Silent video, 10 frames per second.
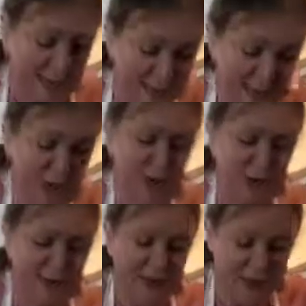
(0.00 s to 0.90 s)
So you're
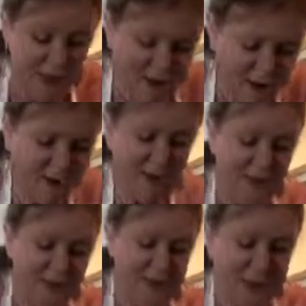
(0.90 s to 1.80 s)
knocking the air out
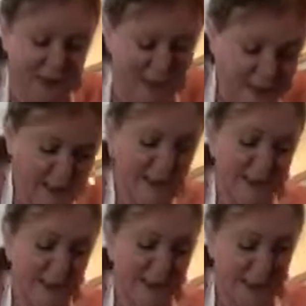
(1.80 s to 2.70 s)
of it,
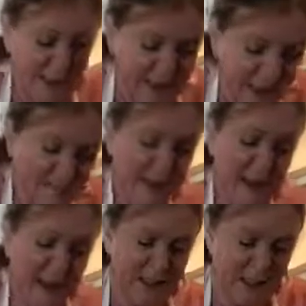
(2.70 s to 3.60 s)
taking it
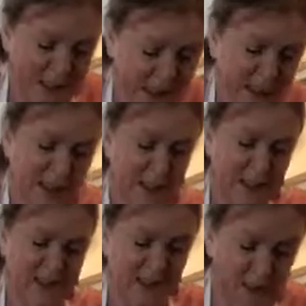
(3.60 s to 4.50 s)
back to being a
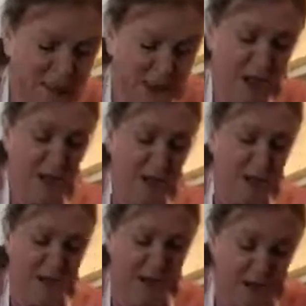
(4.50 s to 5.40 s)
nice firm
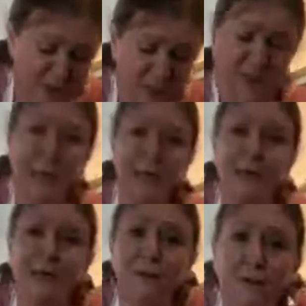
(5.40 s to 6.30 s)
dough, and you'll see
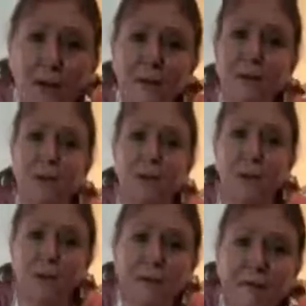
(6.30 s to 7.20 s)
it's firmer than it
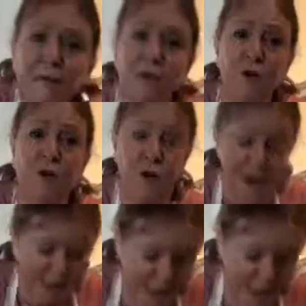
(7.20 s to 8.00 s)
was before.